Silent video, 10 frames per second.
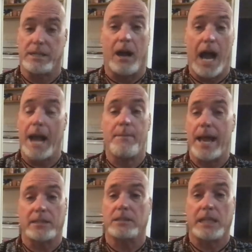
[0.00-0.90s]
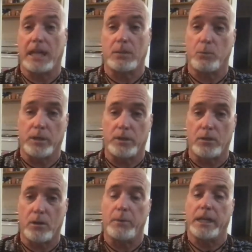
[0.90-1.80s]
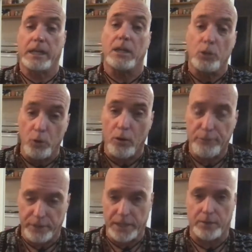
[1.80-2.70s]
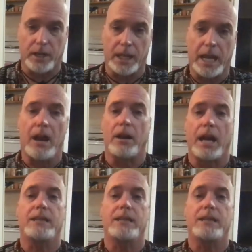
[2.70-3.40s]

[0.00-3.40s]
Now, I'm actually not the one determining it. You're figuring it out.